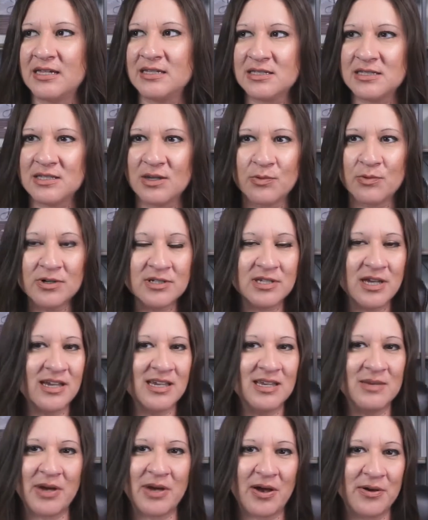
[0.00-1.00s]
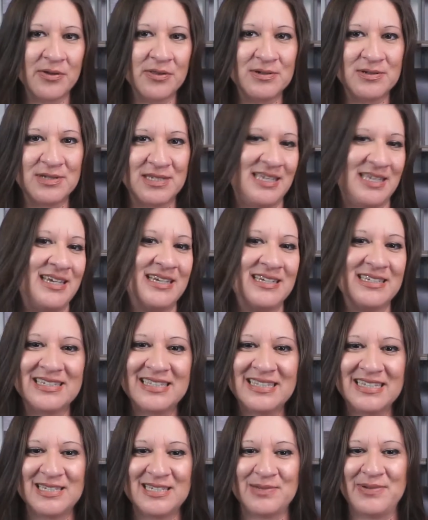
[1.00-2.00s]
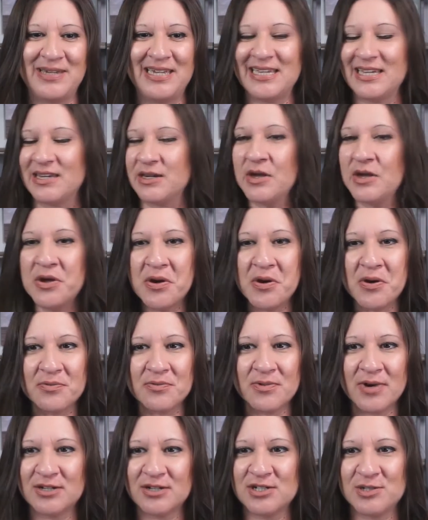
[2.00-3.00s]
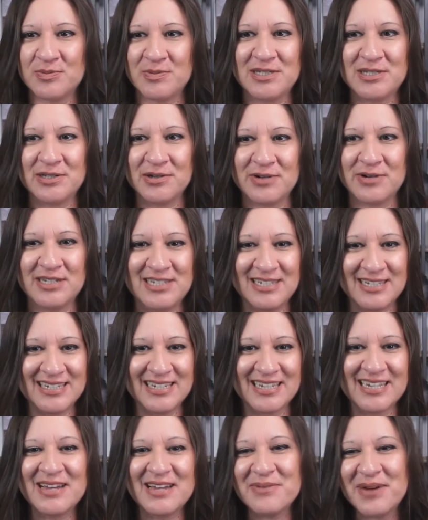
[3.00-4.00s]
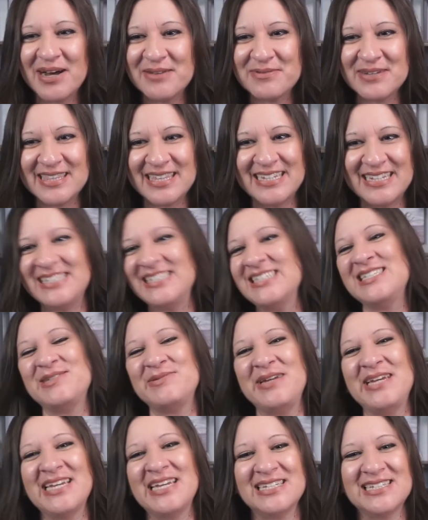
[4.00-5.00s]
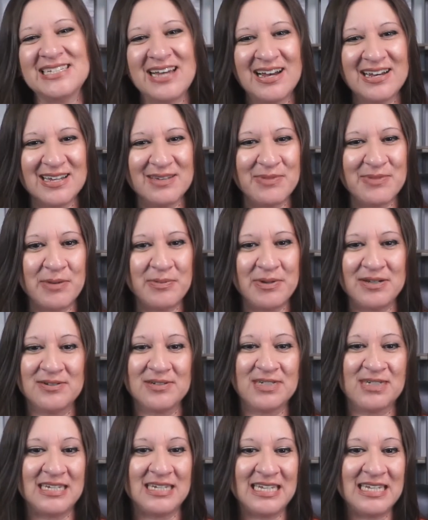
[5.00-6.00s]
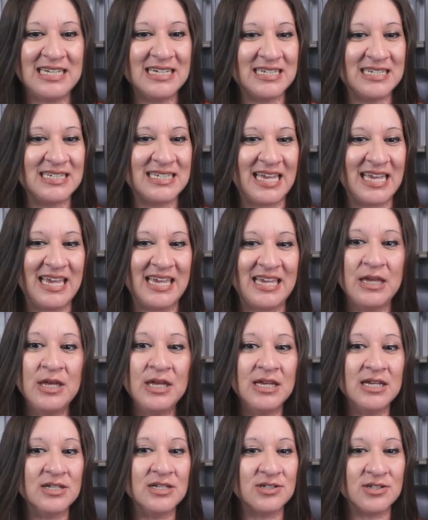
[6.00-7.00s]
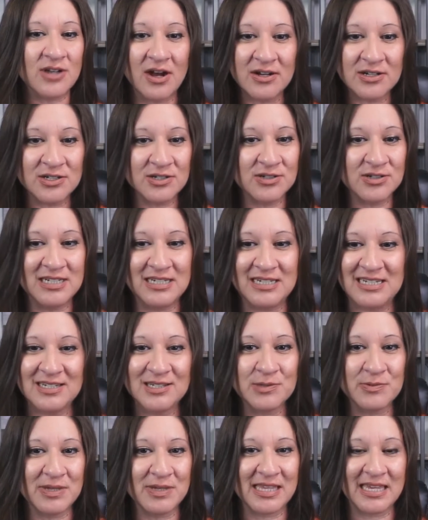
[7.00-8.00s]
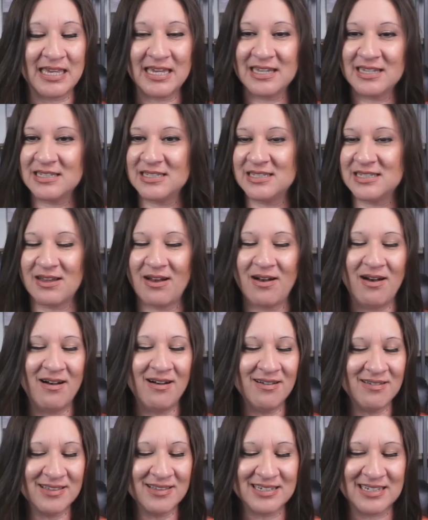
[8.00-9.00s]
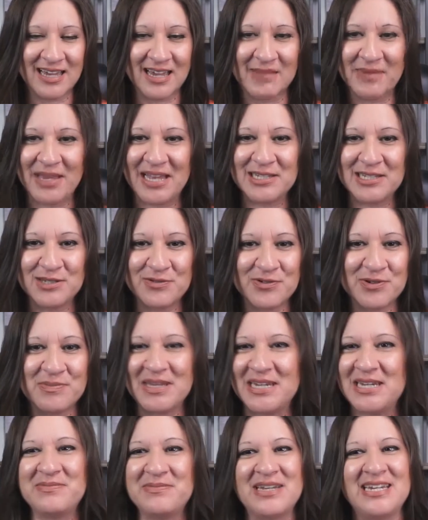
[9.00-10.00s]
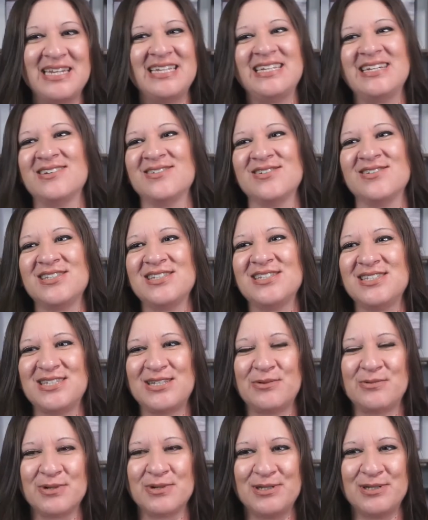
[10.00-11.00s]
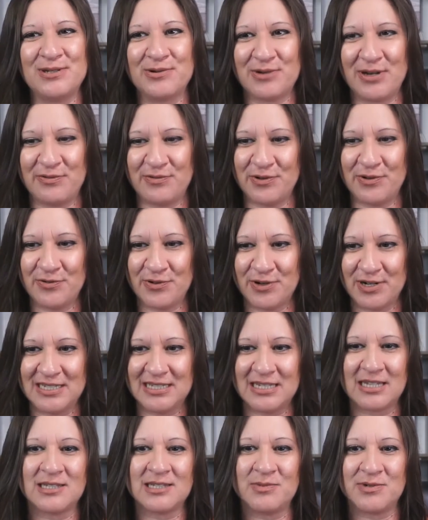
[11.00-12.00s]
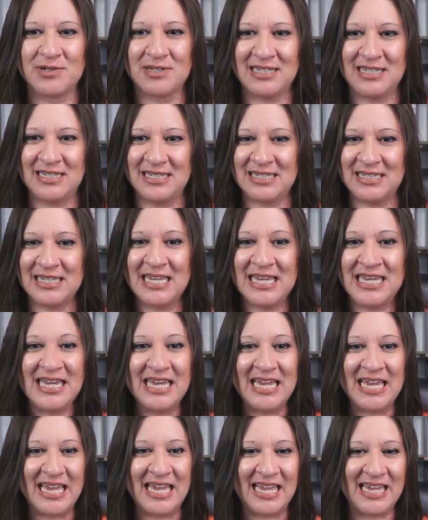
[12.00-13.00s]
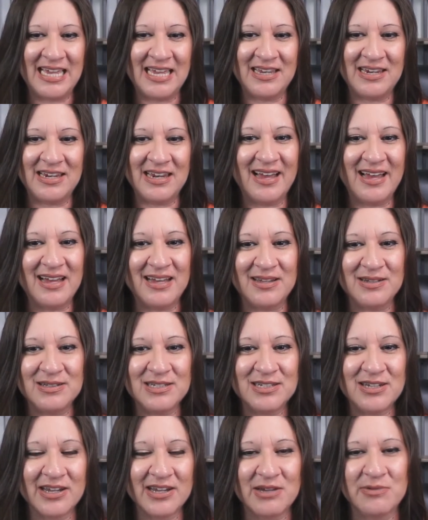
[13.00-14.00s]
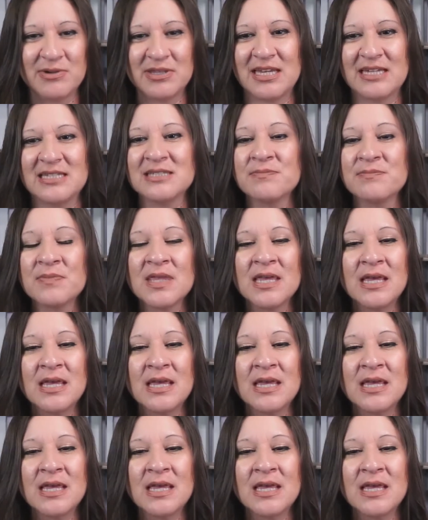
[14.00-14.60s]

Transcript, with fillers: And so we're talking about all those things this week. And Roger's been so gracious to come on with us this week and talk about parenting. He is a doctor, he deals with kids all the time, has for many, many years. And so we're so grateful for his expertise in uh, talking with us.